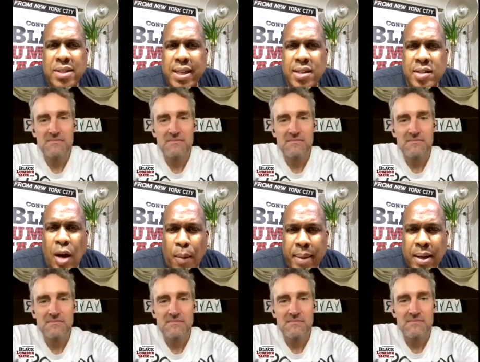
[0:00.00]
Speaker 1: a
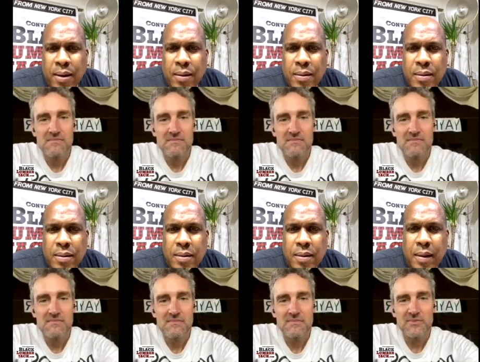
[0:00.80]
sawmill
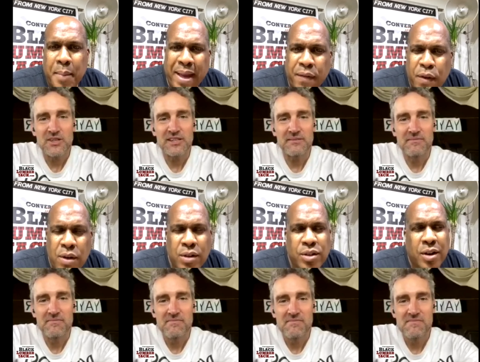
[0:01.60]
and make right.
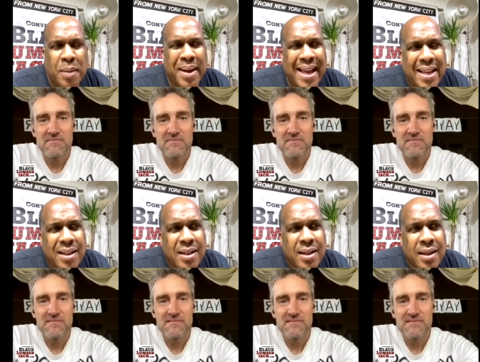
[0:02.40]
furniture. I'm like,
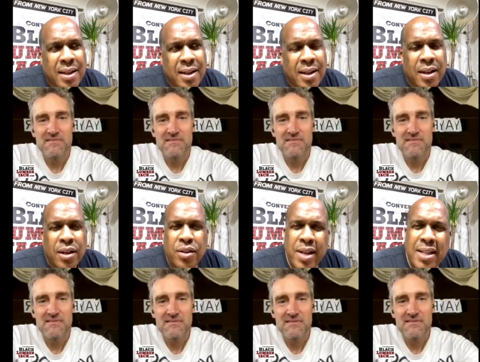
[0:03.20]
you
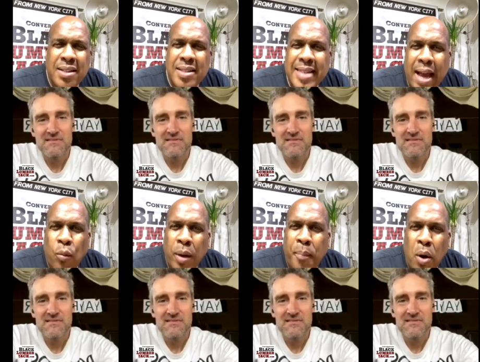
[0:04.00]
need to decide what
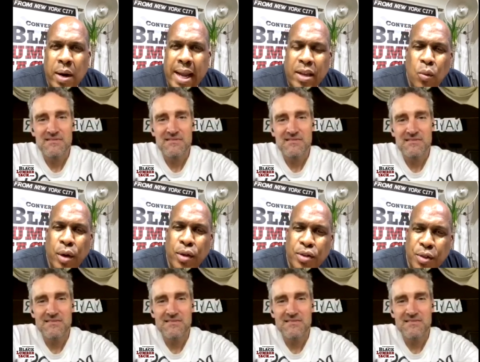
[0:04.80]
part of that you want
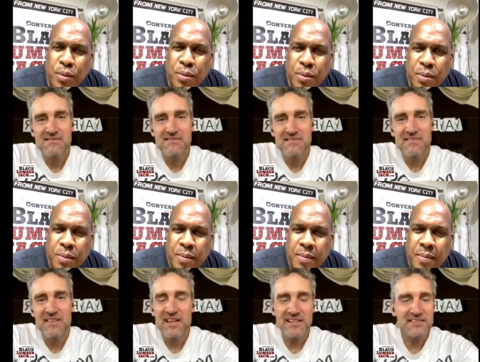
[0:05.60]
to do.
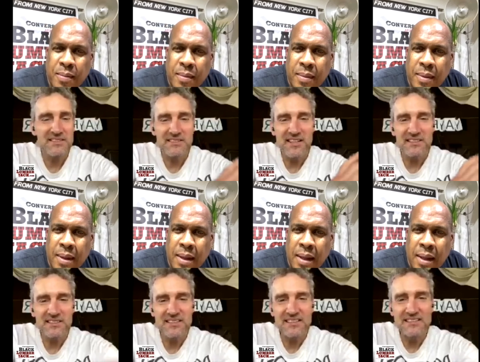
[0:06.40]
Speaker 2: Yeah, that's exactly
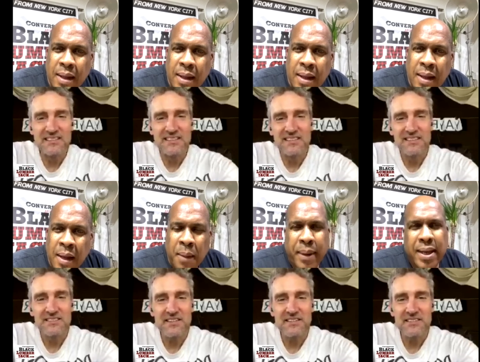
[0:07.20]
it.
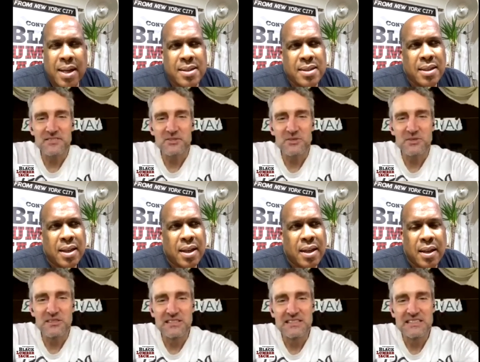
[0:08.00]
Because think that's true.
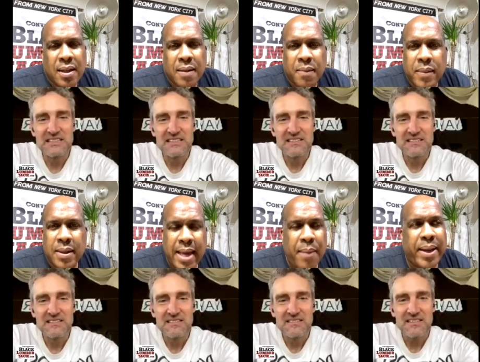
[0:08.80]
Speaker 1: Yeah,
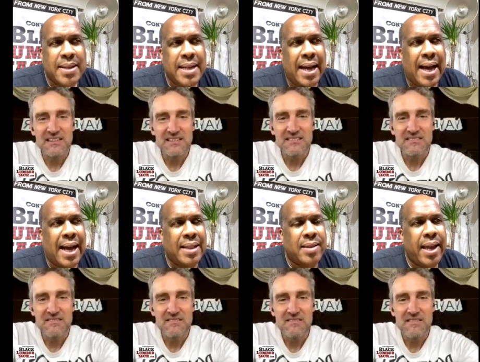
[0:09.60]
because I, I
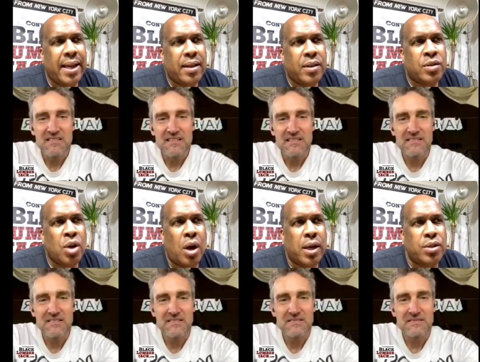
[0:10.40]
think
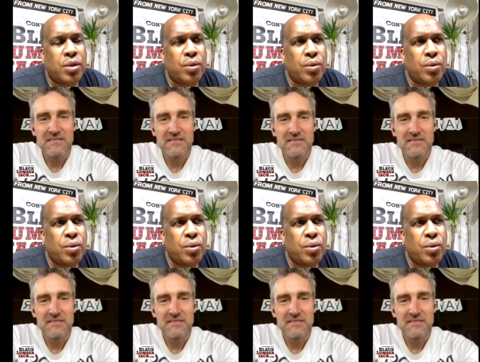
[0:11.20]
talking to